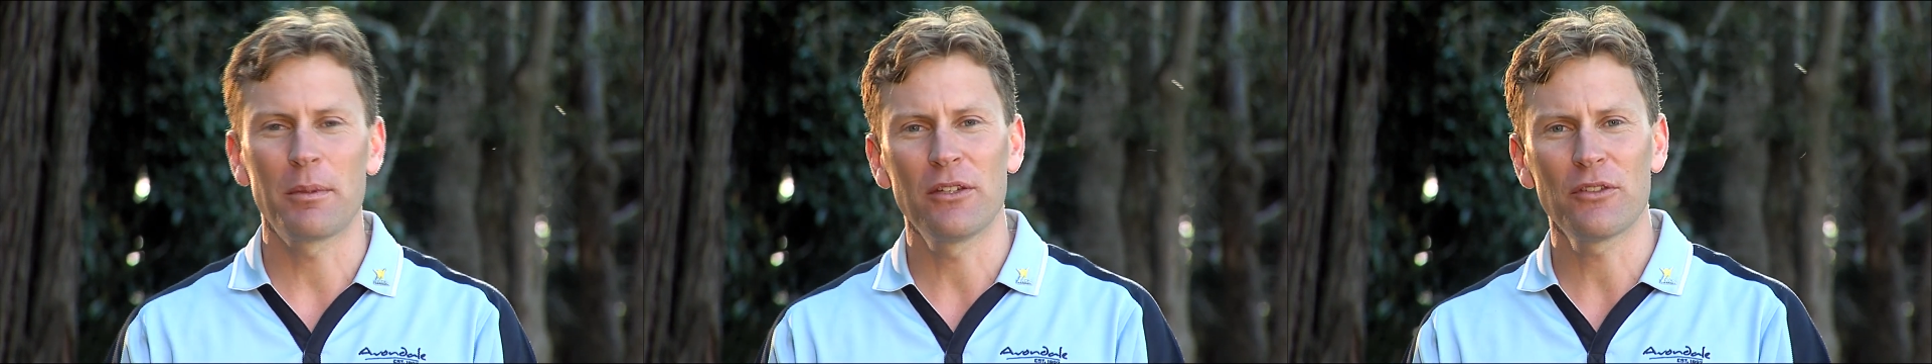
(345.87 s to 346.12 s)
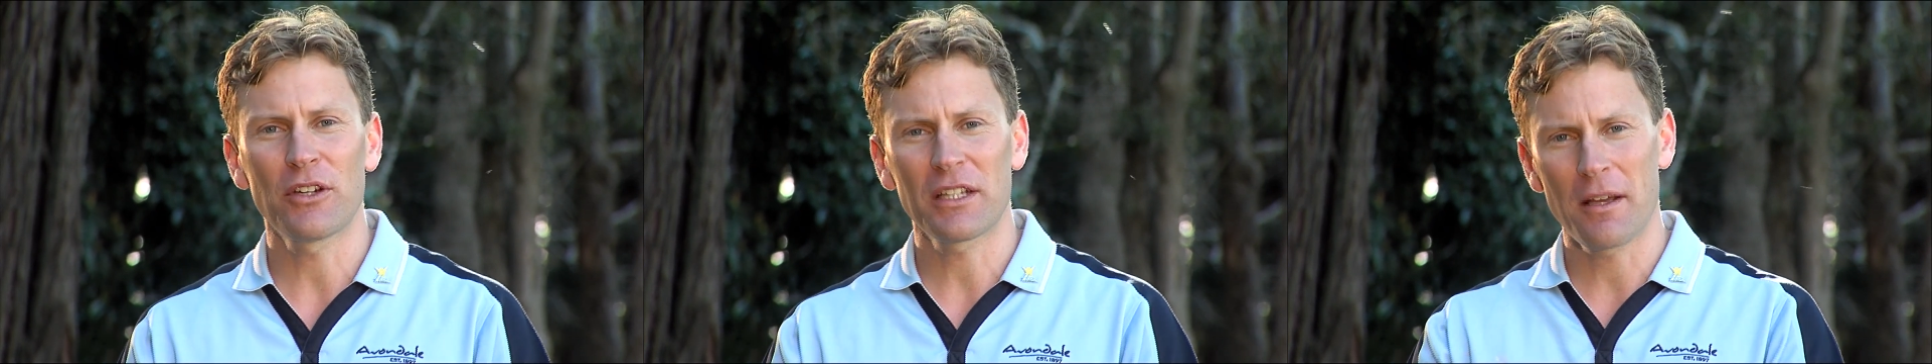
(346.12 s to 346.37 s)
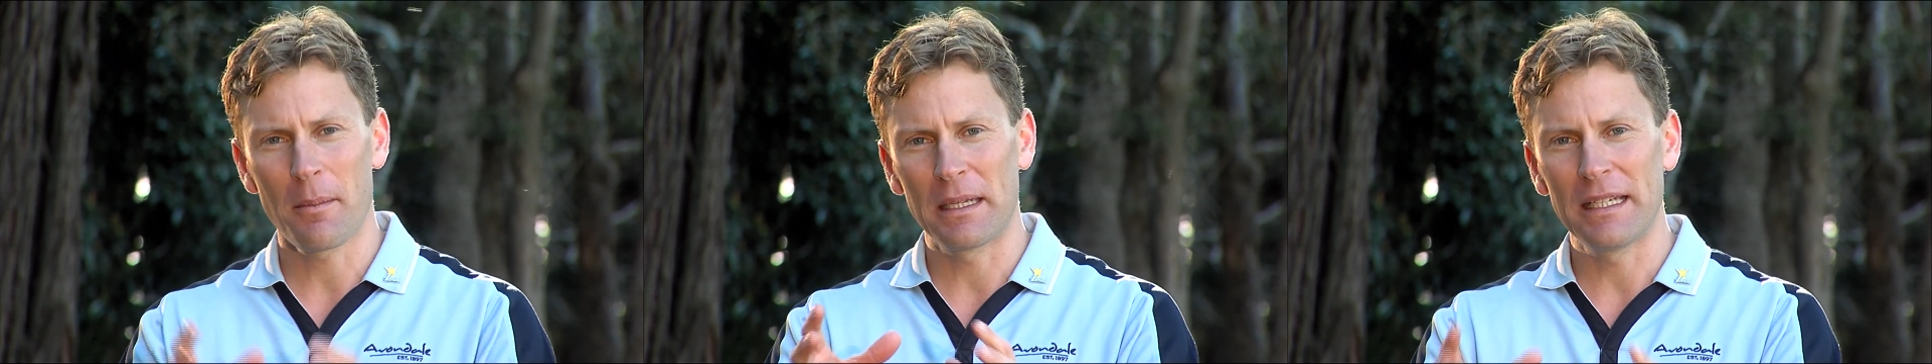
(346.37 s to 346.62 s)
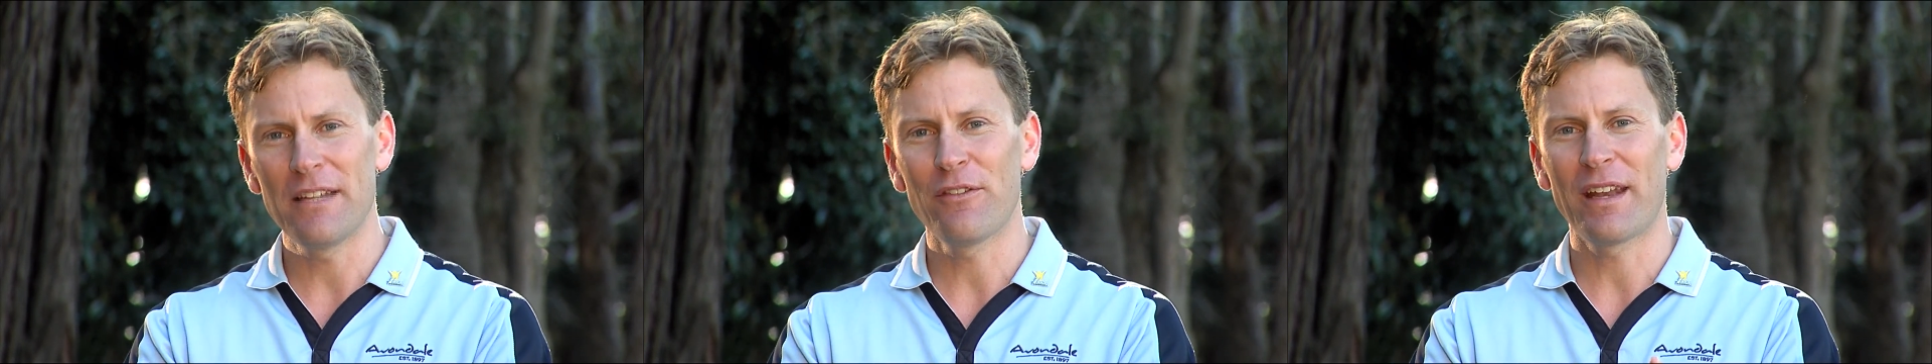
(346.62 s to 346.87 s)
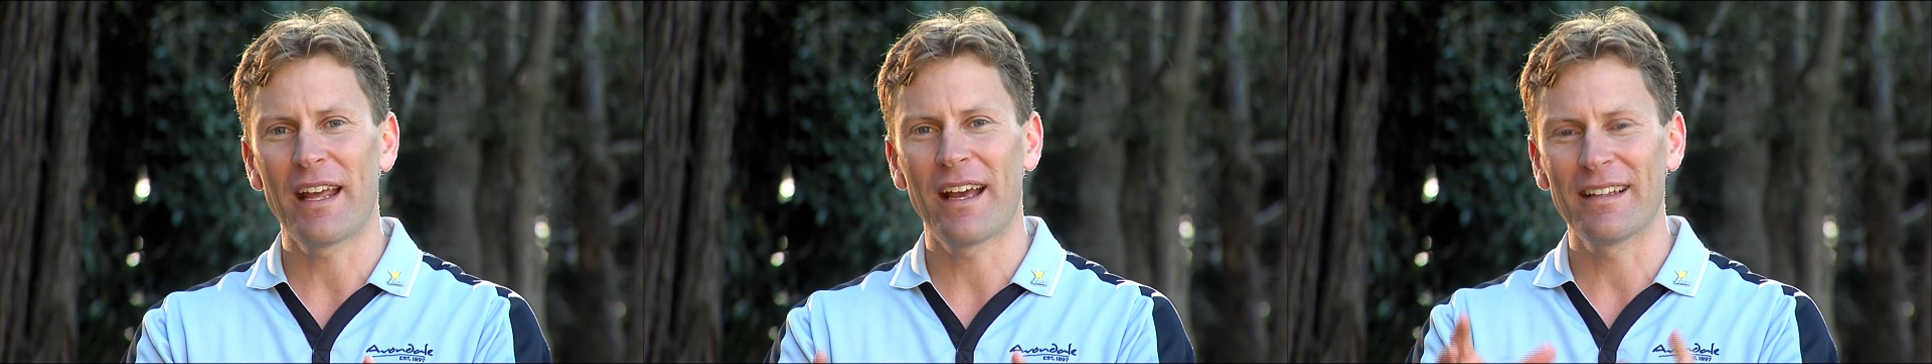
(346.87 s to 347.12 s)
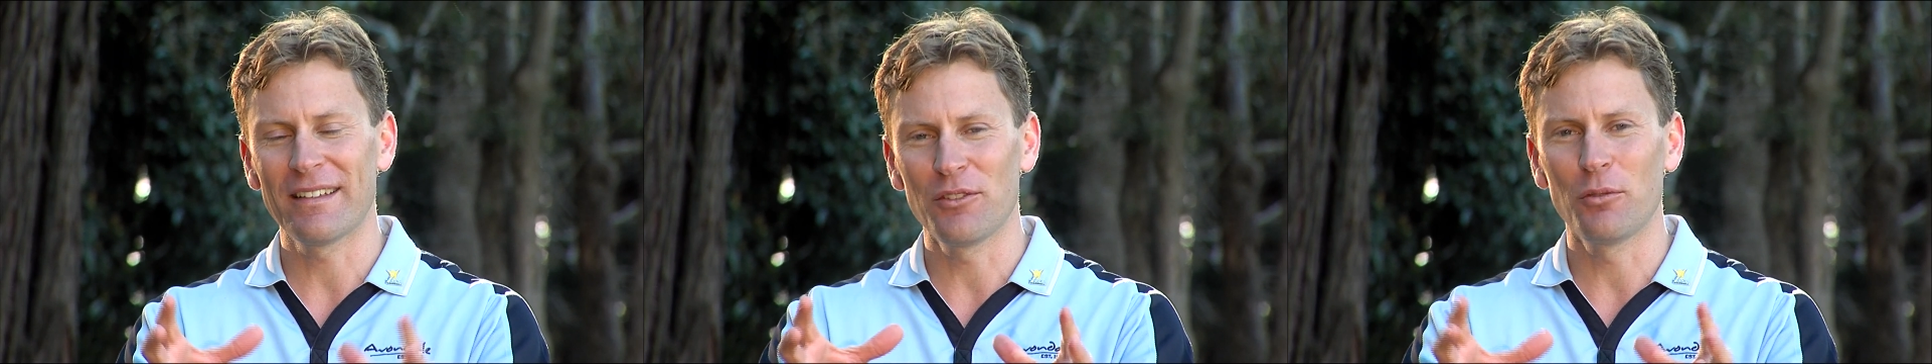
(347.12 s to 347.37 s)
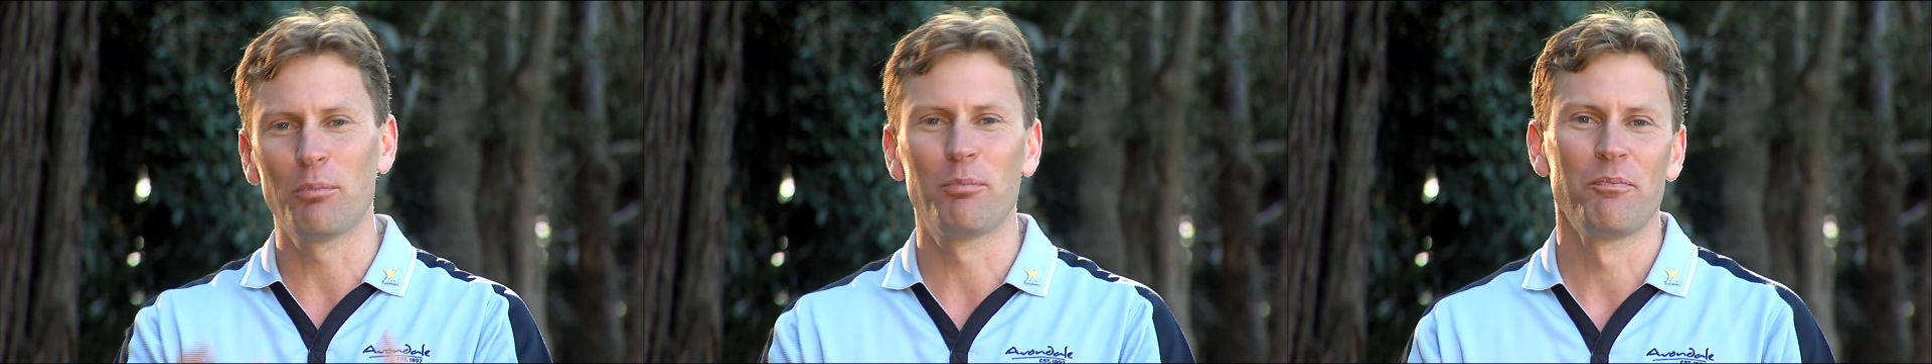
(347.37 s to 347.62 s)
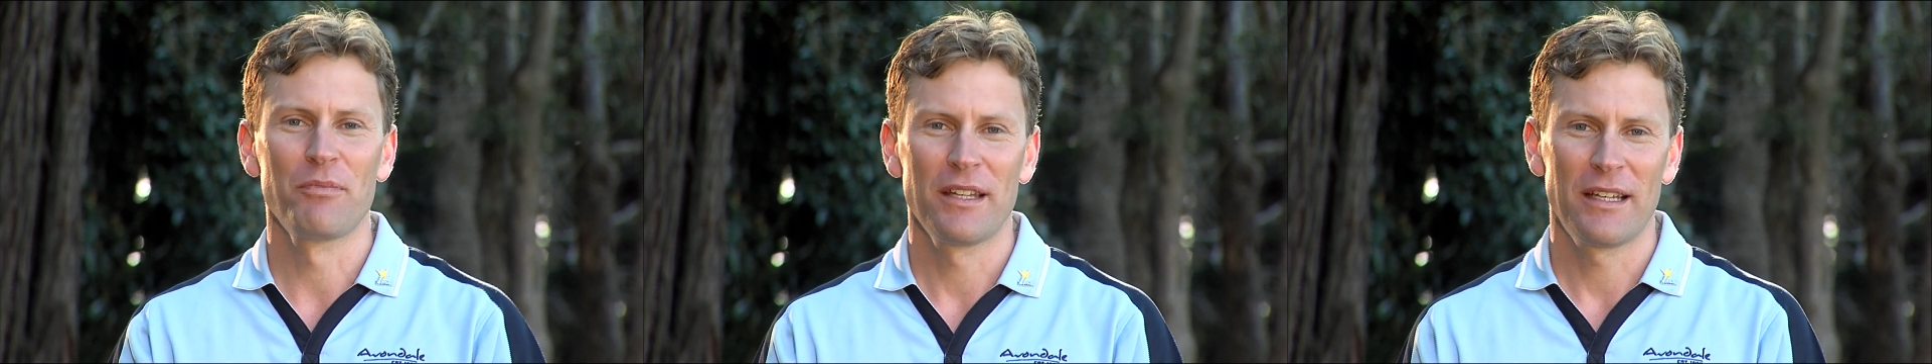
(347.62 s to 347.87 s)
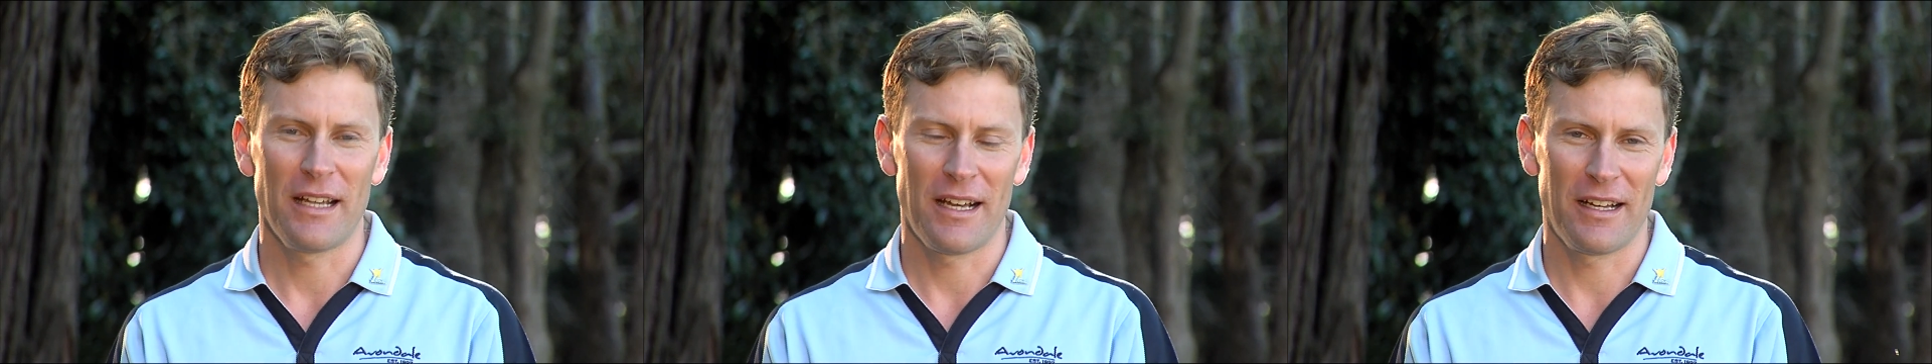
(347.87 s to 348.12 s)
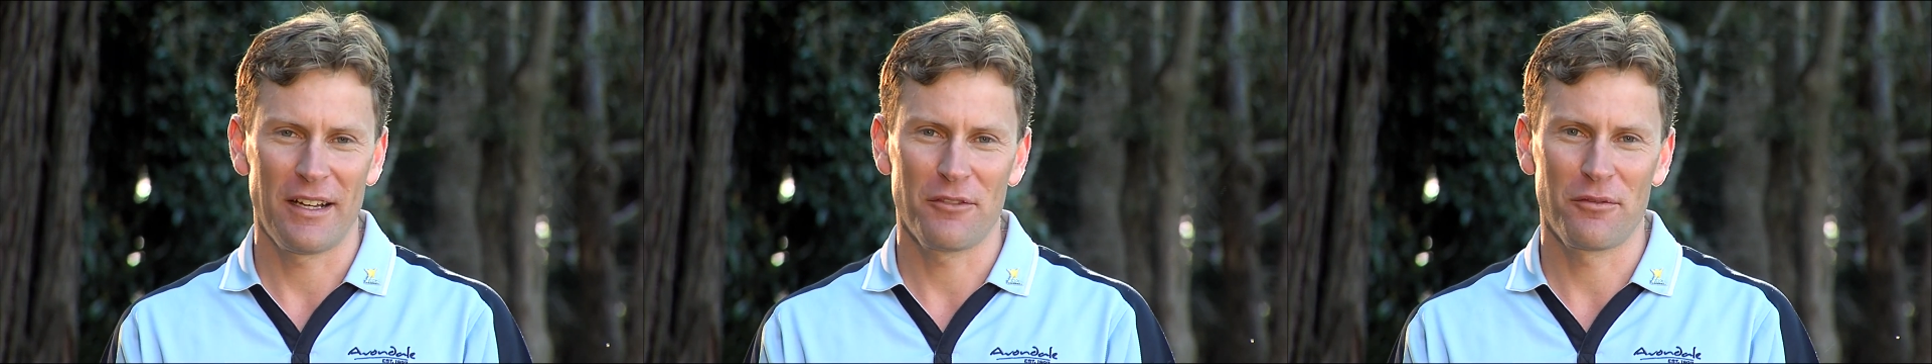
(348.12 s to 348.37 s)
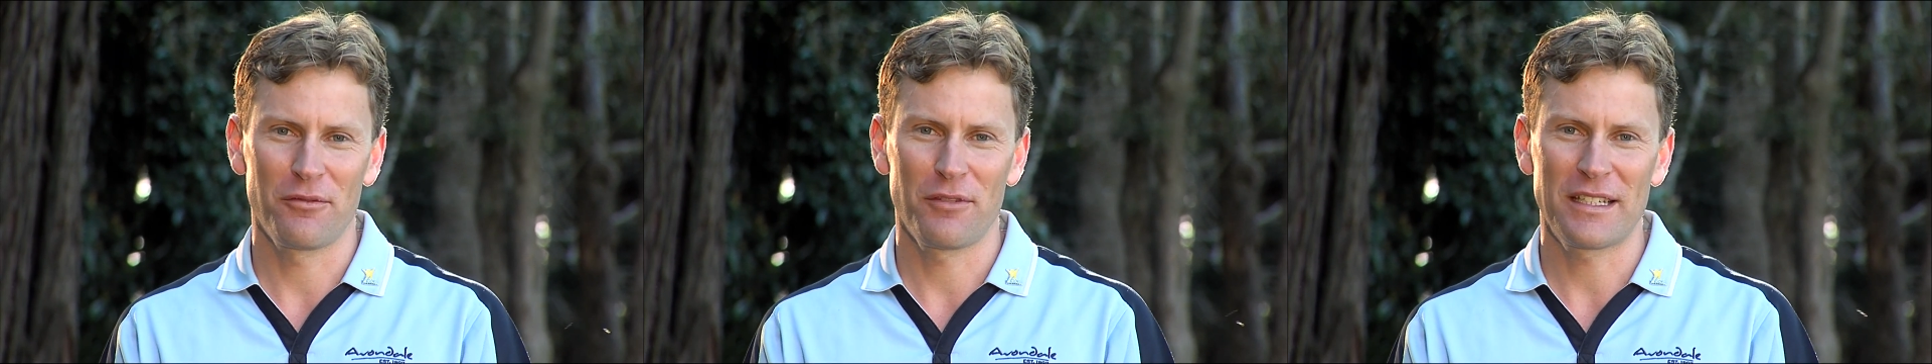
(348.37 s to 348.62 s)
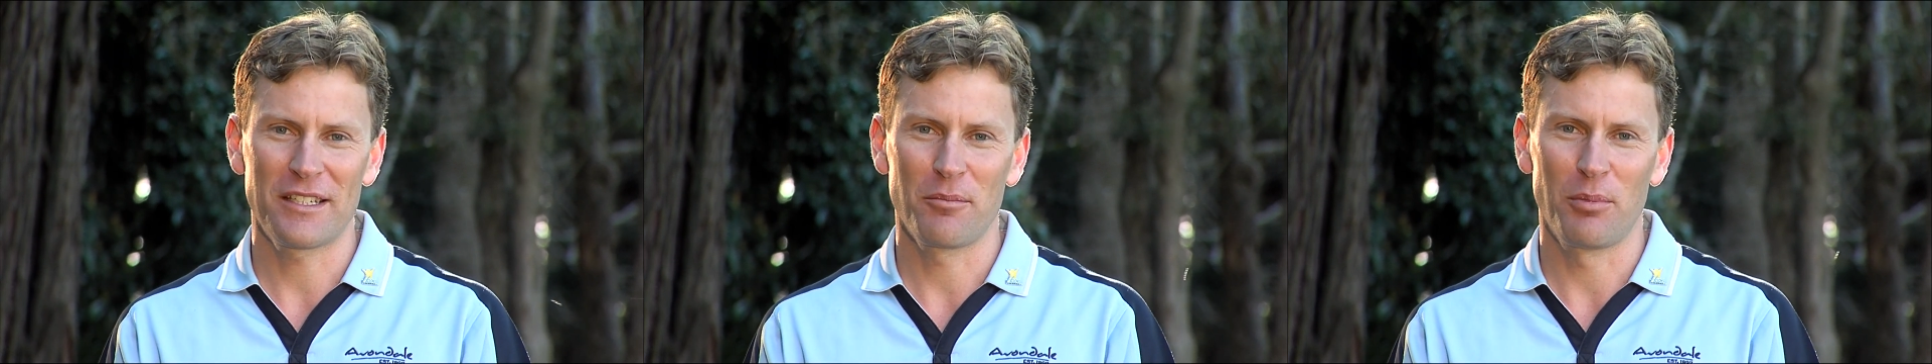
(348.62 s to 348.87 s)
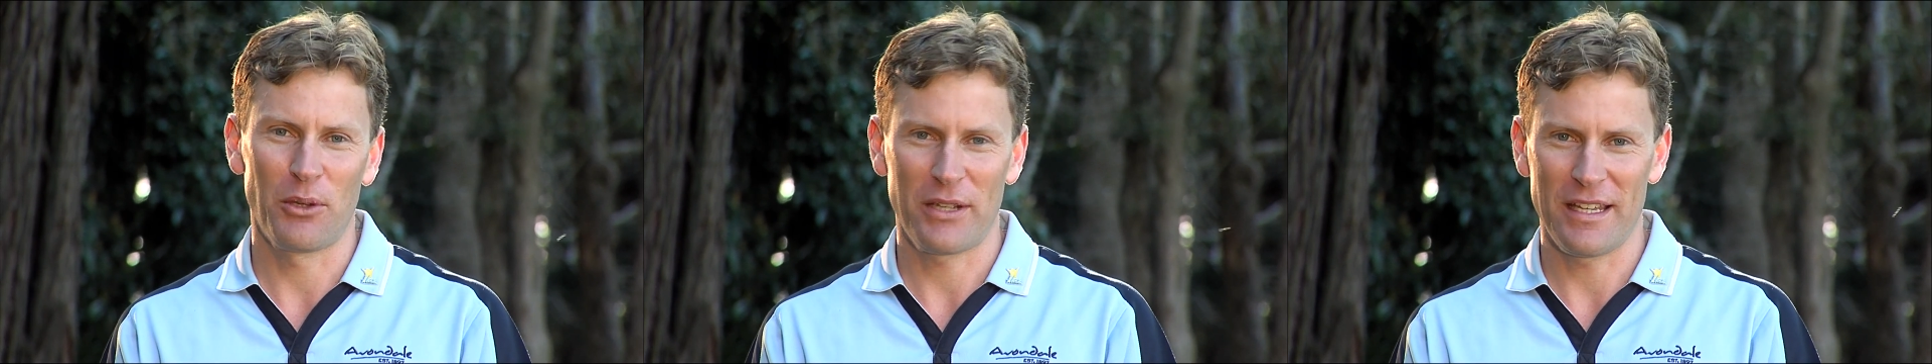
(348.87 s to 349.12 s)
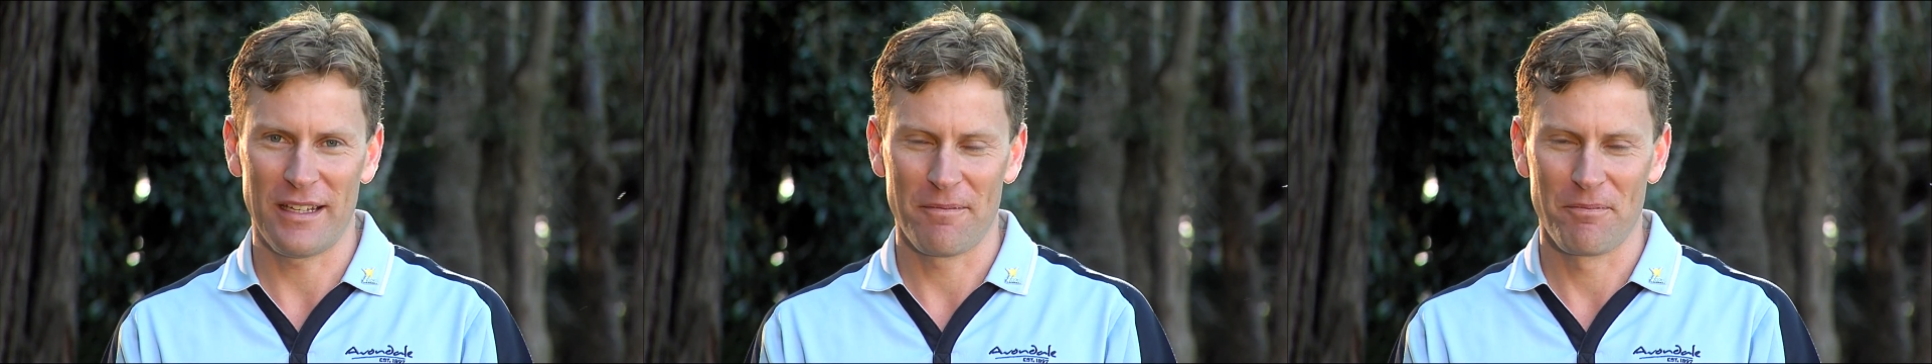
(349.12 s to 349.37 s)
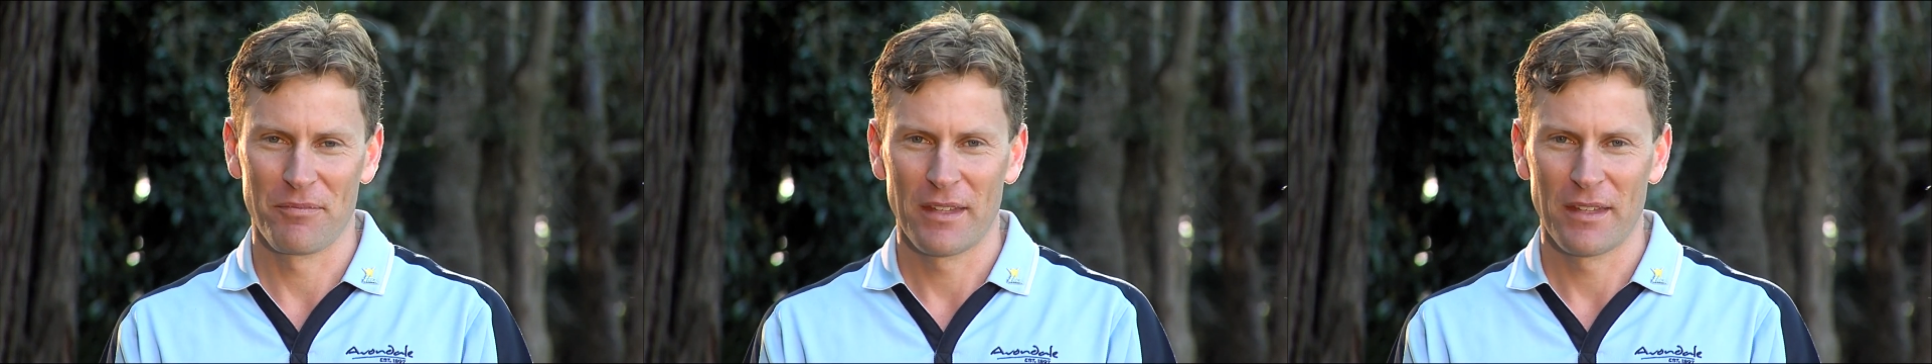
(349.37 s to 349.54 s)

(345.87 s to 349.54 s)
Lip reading: but you've got to come and live in our little rented block here.